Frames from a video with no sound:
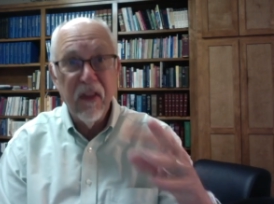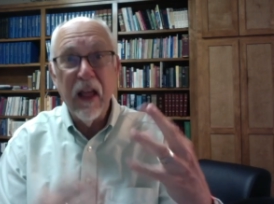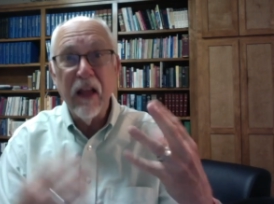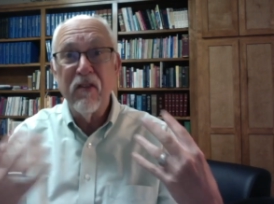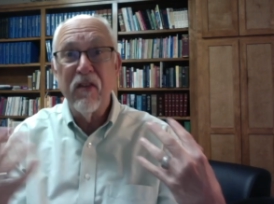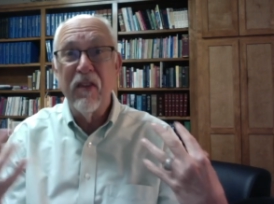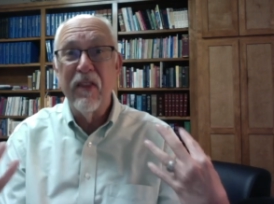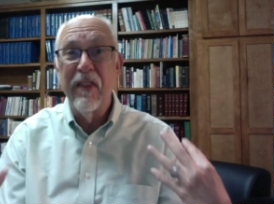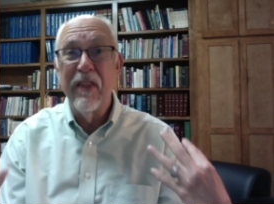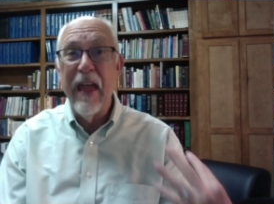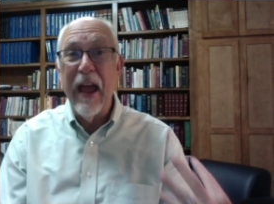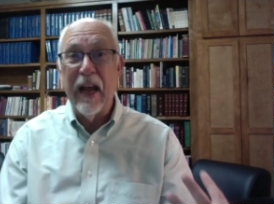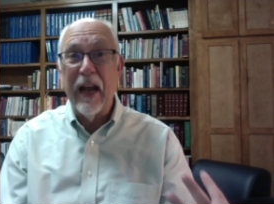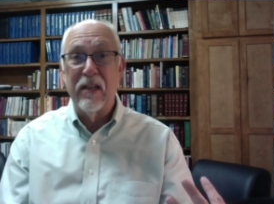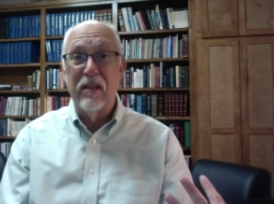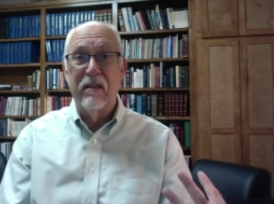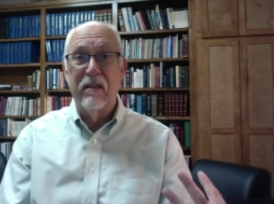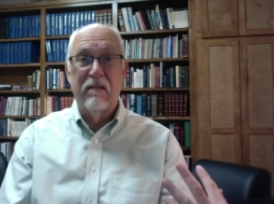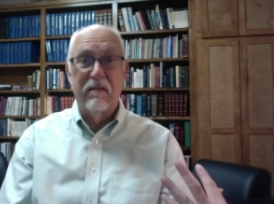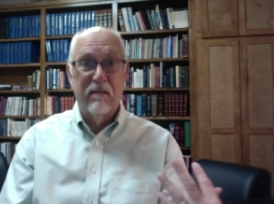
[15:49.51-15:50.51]
That's
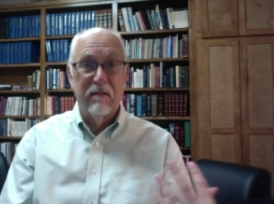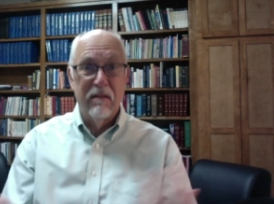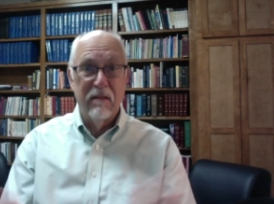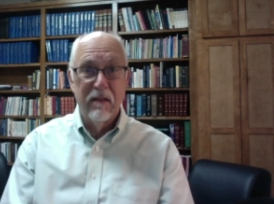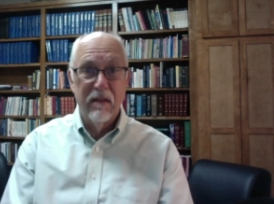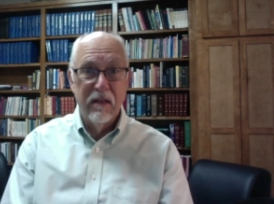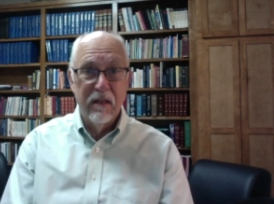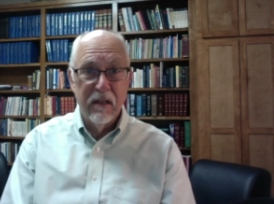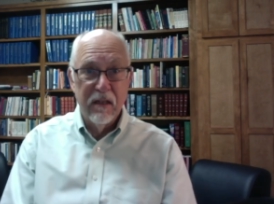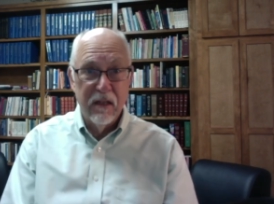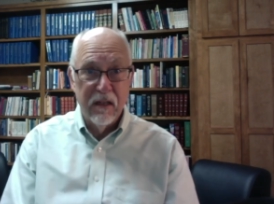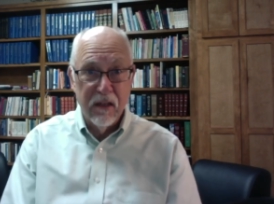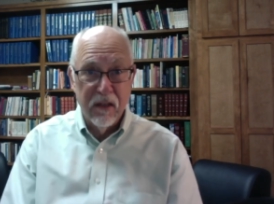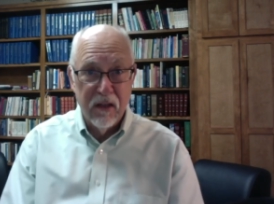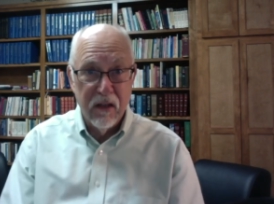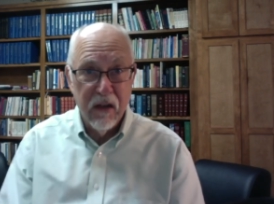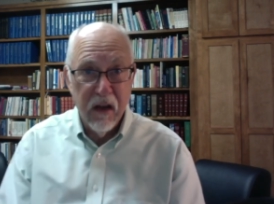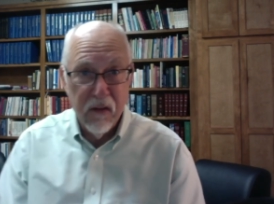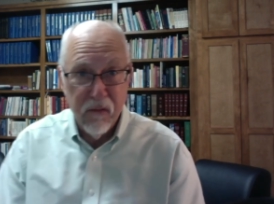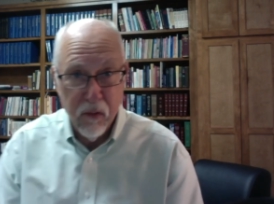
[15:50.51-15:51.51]
next in
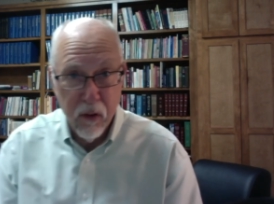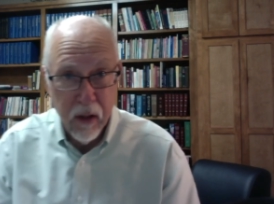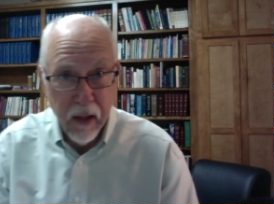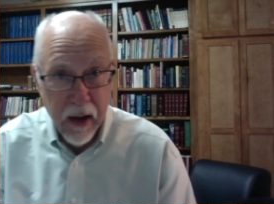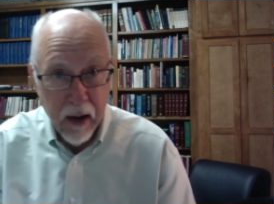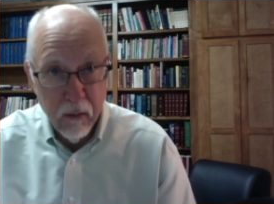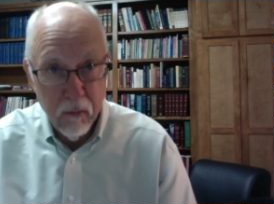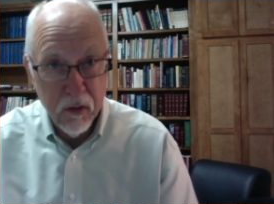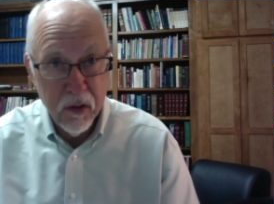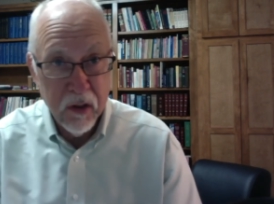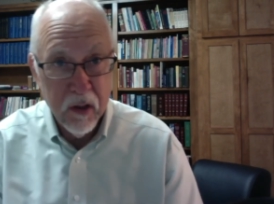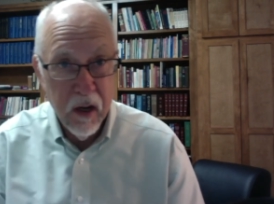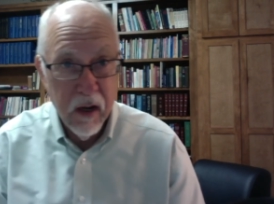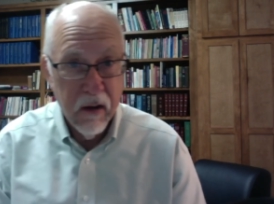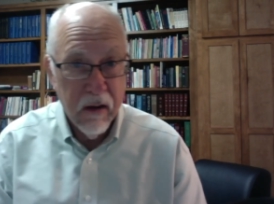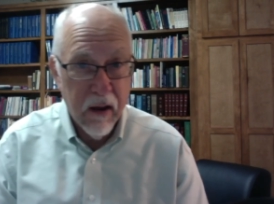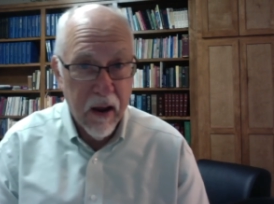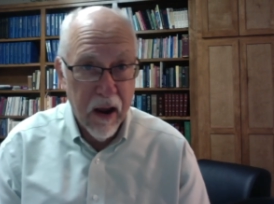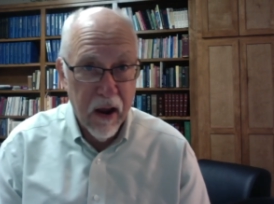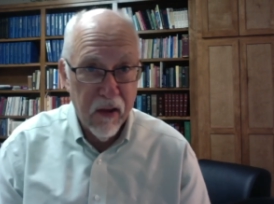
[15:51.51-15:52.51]
Discover Lounge
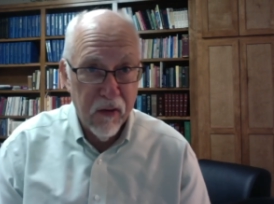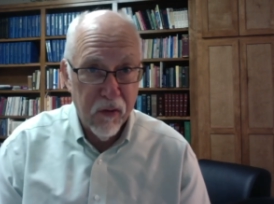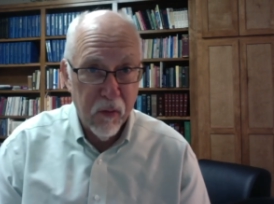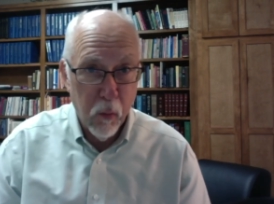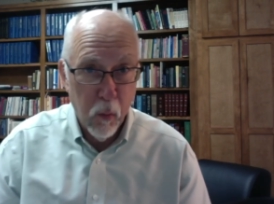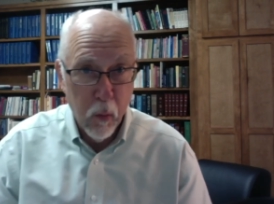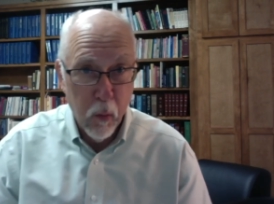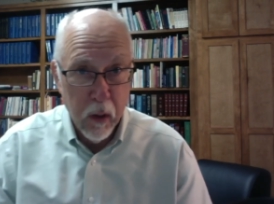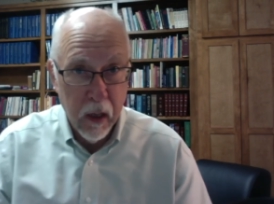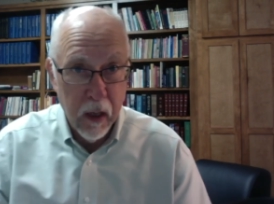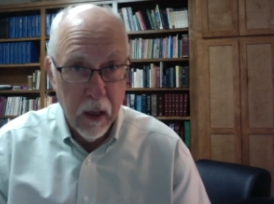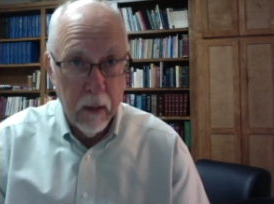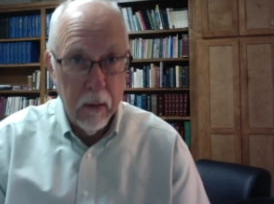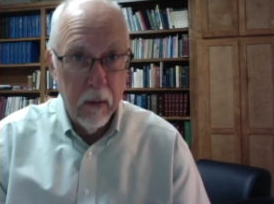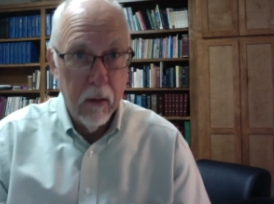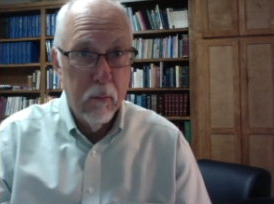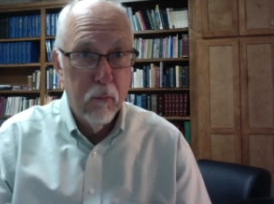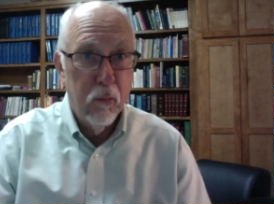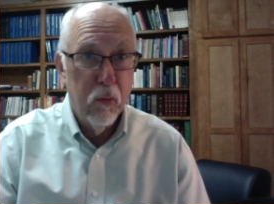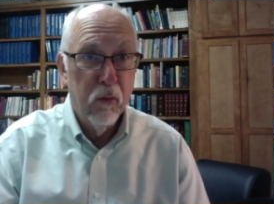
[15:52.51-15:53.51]
as we
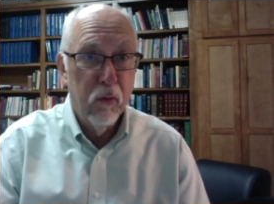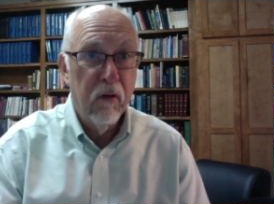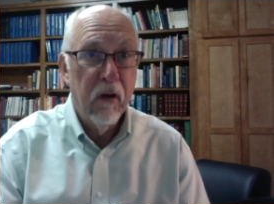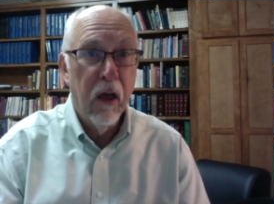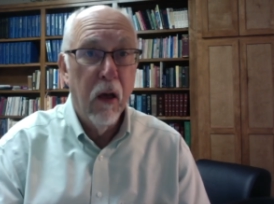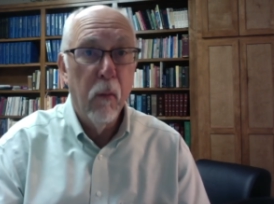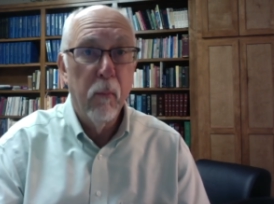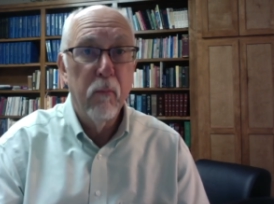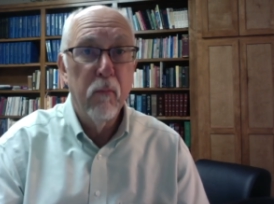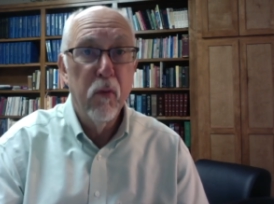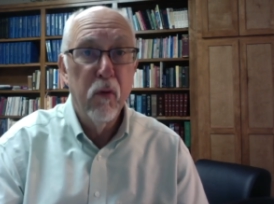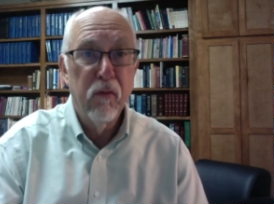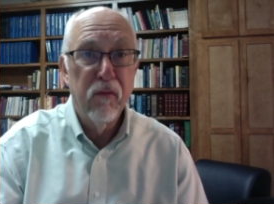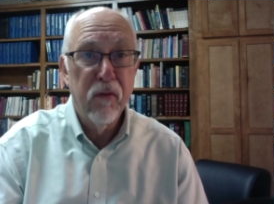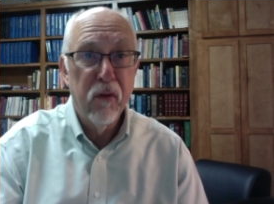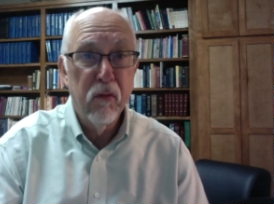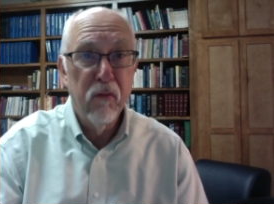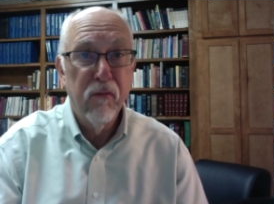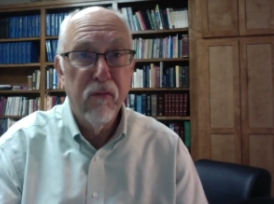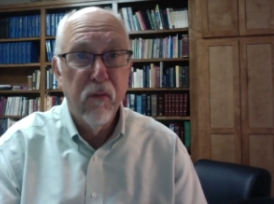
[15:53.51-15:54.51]
move, help
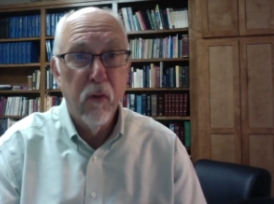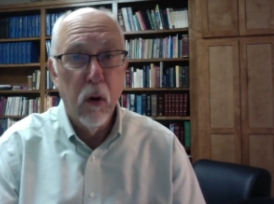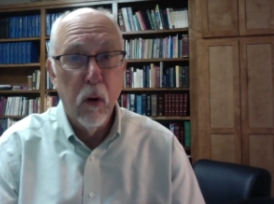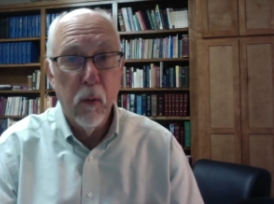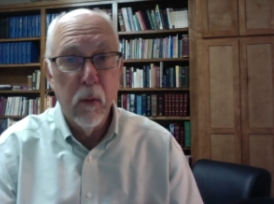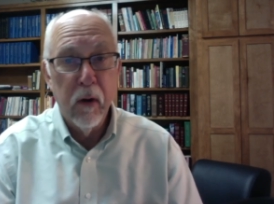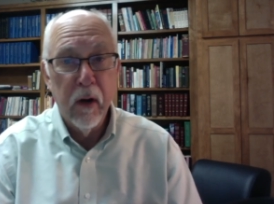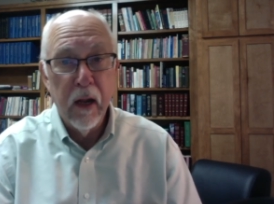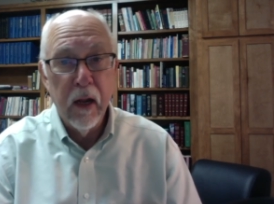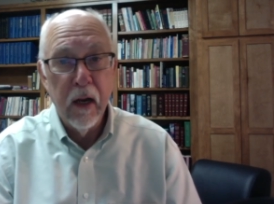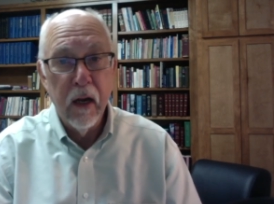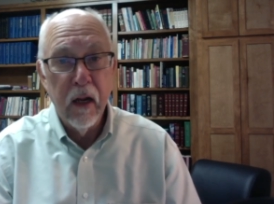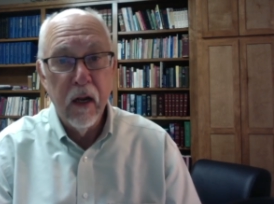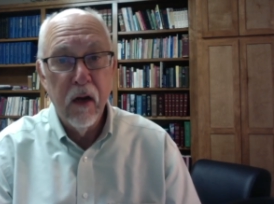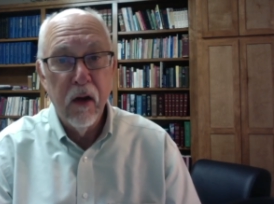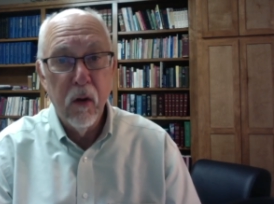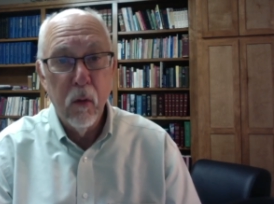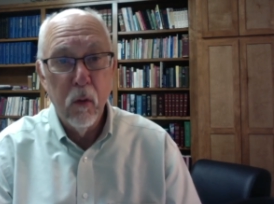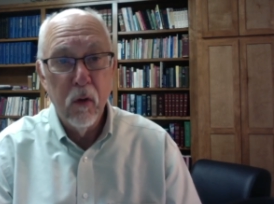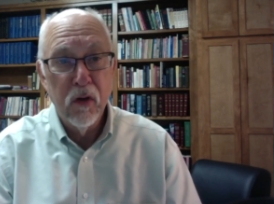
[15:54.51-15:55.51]
move you forward and
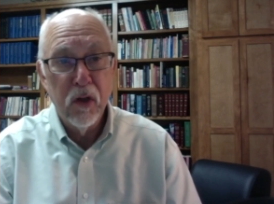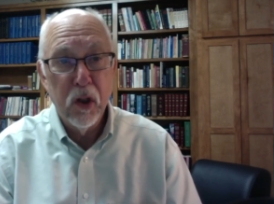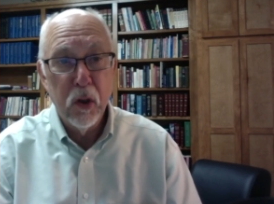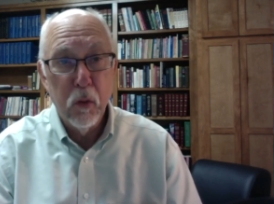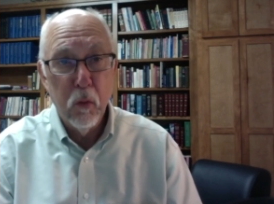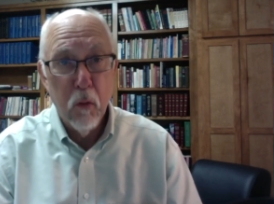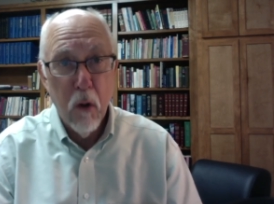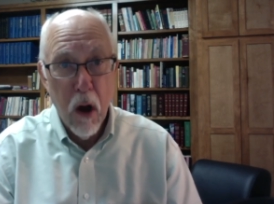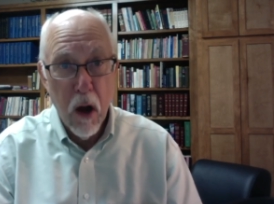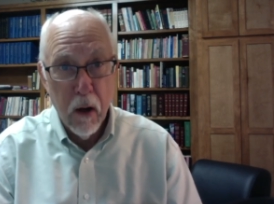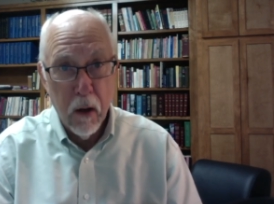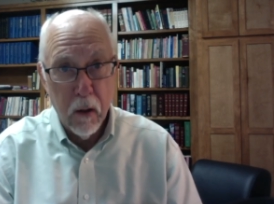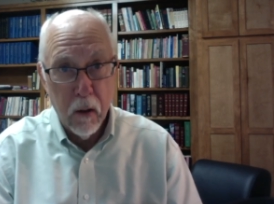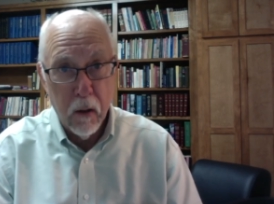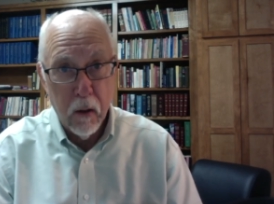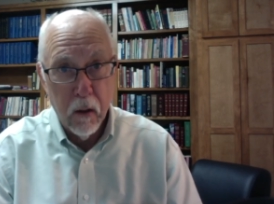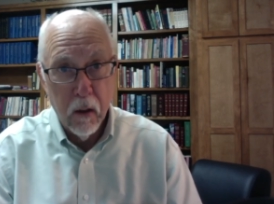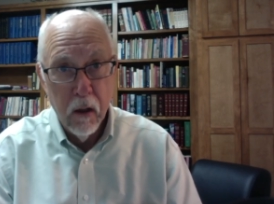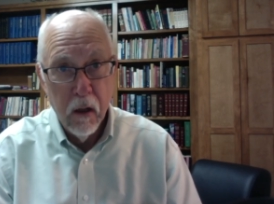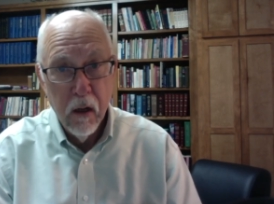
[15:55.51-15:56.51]
into a
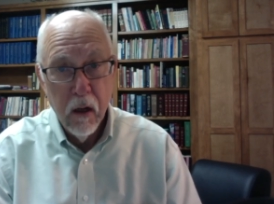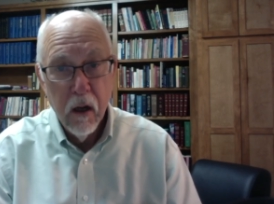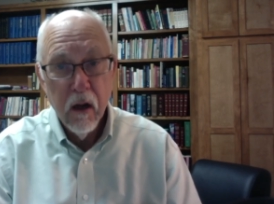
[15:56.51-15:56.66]
stronger